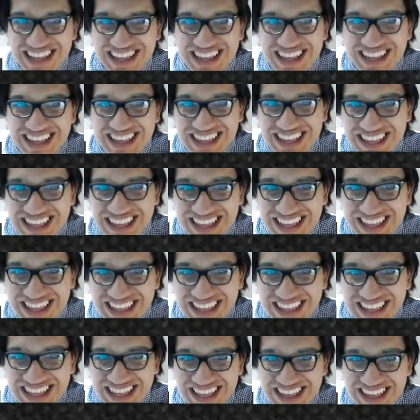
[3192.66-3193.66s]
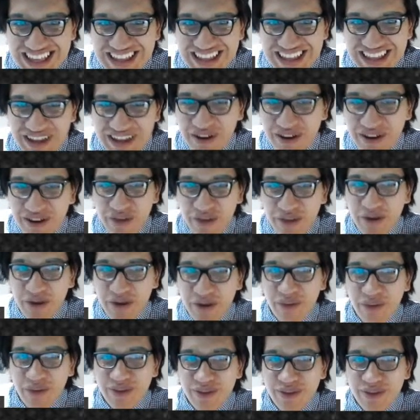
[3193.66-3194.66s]
parrot. Sorry, sorry. No, no
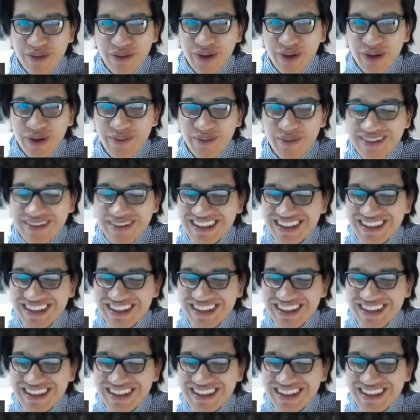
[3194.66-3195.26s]
problem, no problem.